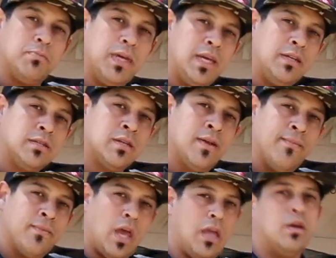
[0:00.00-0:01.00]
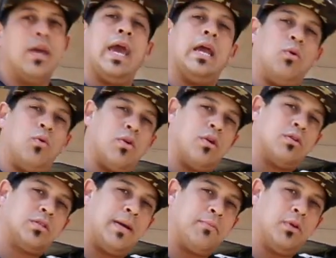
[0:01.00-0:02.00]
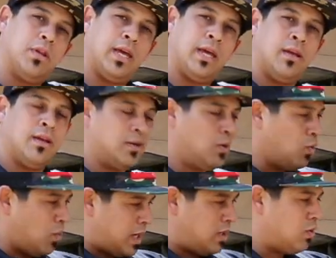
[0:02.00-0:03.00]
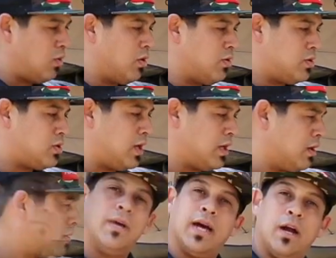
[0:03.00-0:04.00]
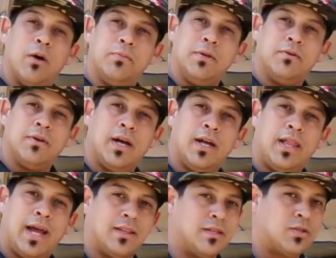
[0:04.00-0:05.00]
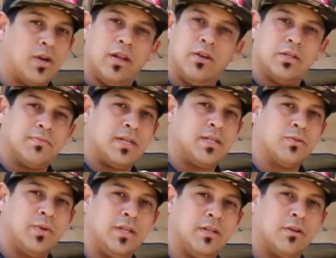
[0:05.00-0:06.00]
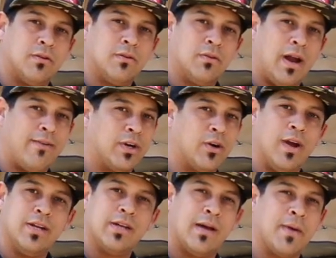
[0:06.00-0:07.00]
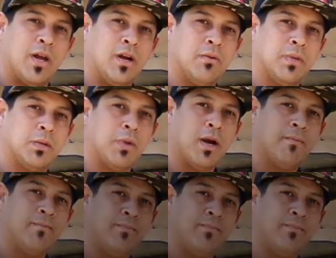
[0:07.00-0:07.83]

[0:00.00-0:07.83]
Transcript: piece that you can order separately when you order the trailer. I hope you like this trailer as much as we do. We're having a great time out here in Big Bear.